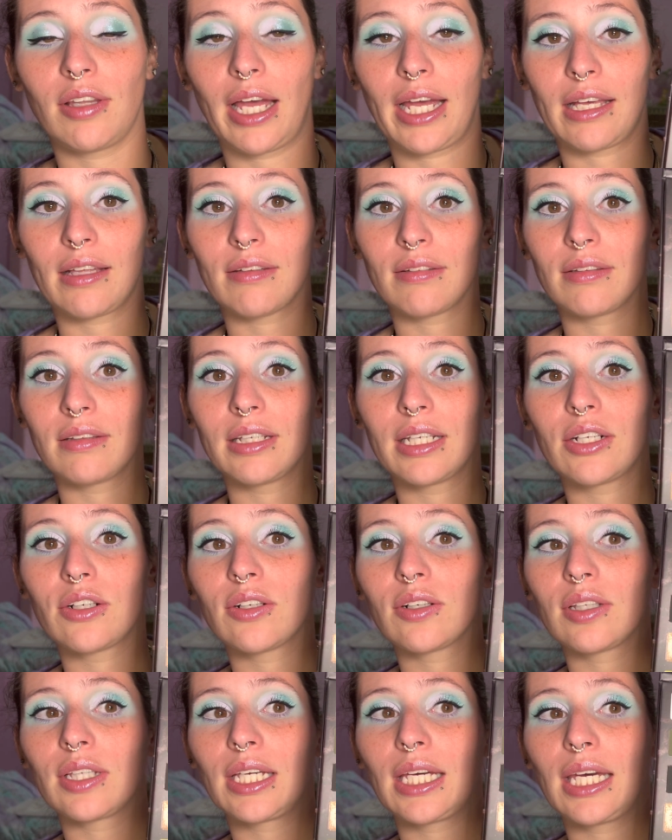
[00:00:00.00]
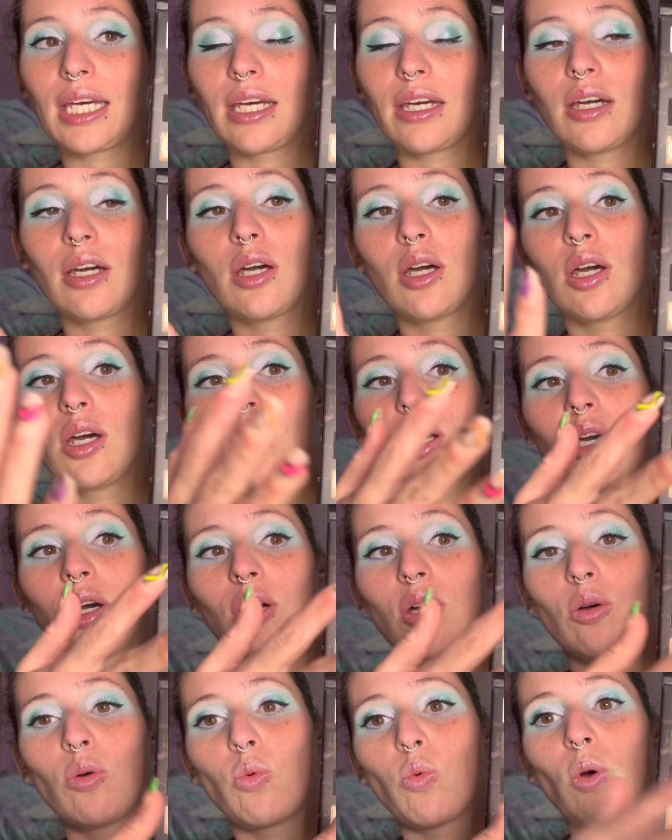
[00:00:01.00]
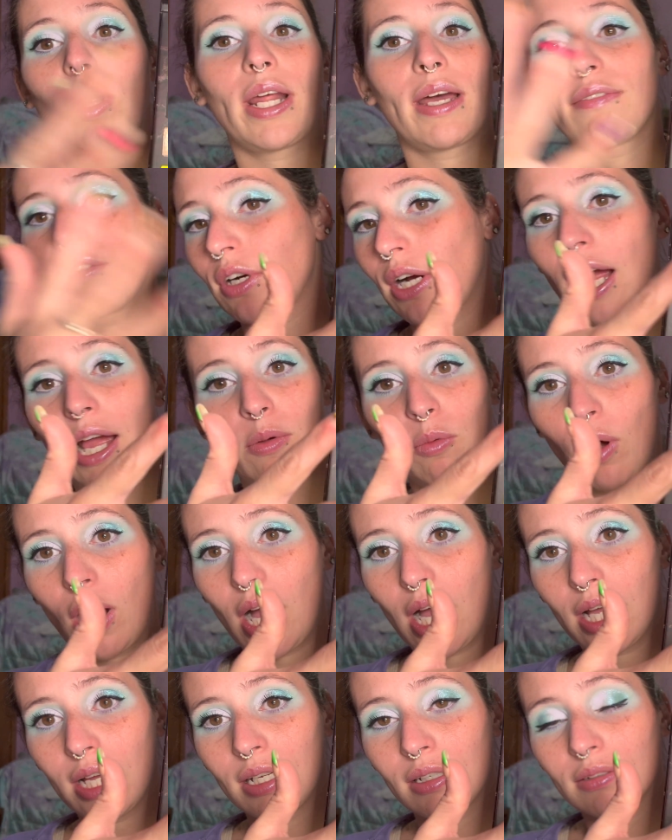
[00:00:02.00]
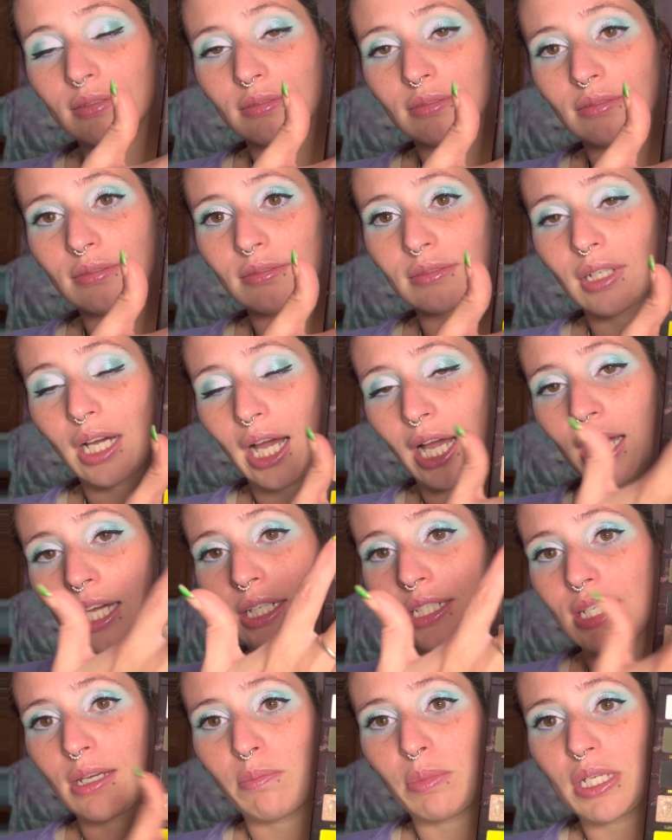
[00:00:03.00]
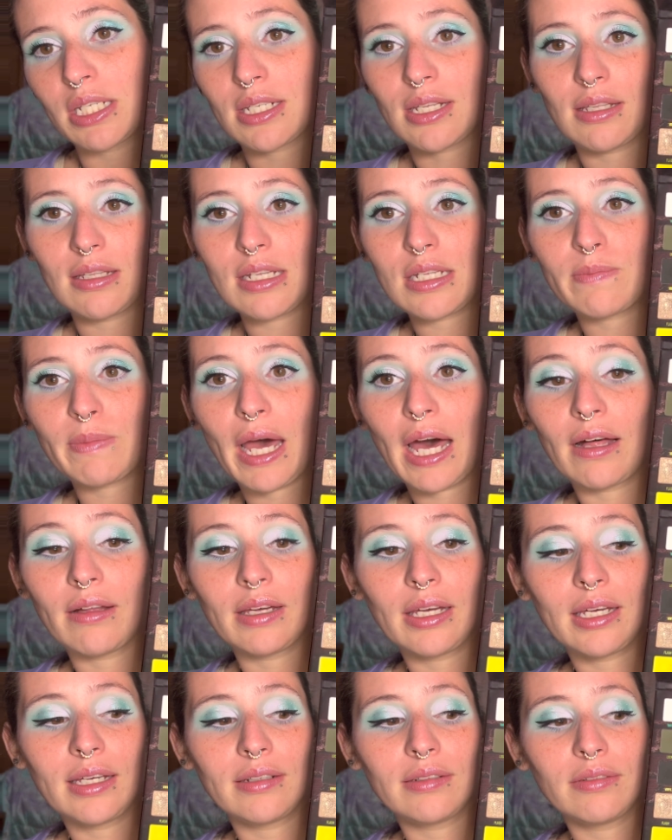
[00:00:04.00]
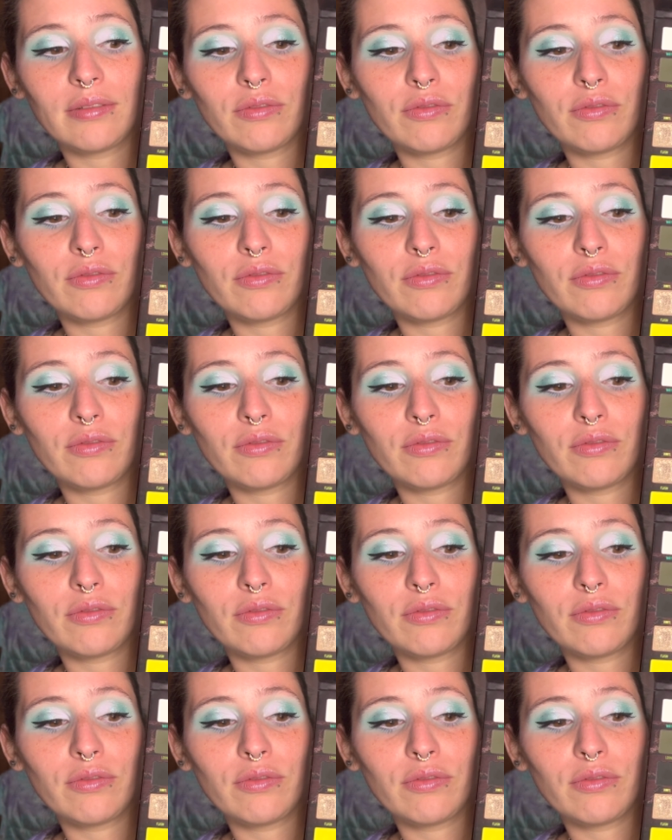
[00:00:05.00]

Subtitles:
like literally whatever I want, I dip into this palette